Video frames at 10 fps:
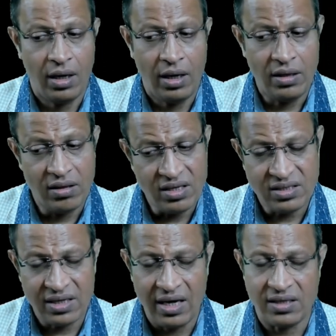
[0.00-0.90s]
in this
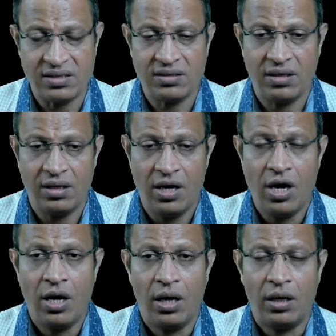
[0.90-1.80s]
case,
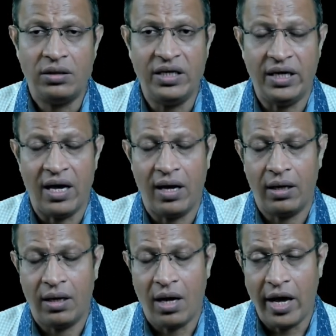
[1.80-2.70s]
the
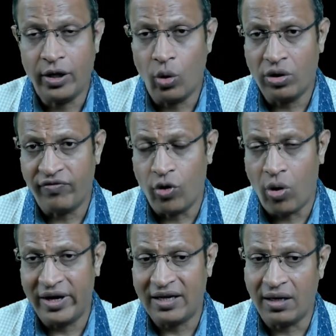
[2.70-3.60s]
High Court of
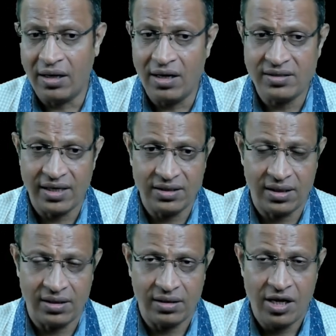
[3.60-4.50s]
Guwahati clearly said
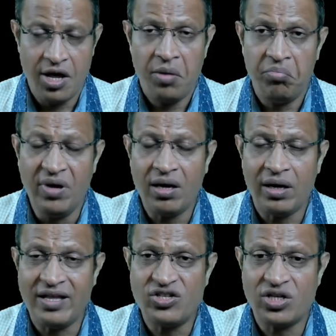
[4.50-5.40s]
that mere
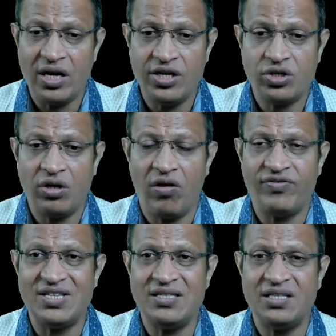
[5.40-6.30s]
installation of
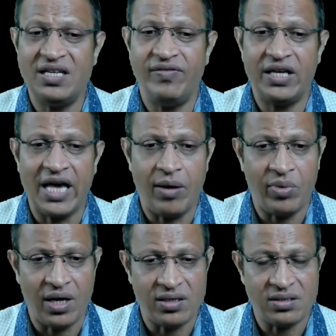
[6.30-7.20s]
CCTV
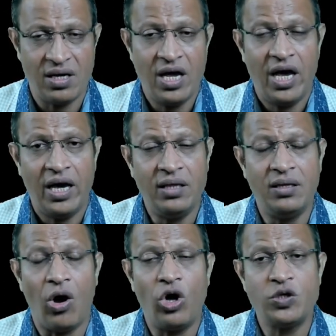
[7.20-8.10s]
cameras in
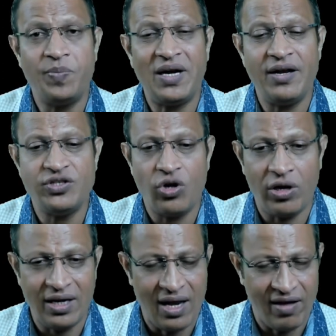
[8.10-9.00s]
the hospital is
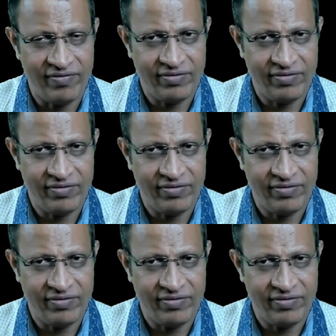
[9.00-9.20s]
not enough.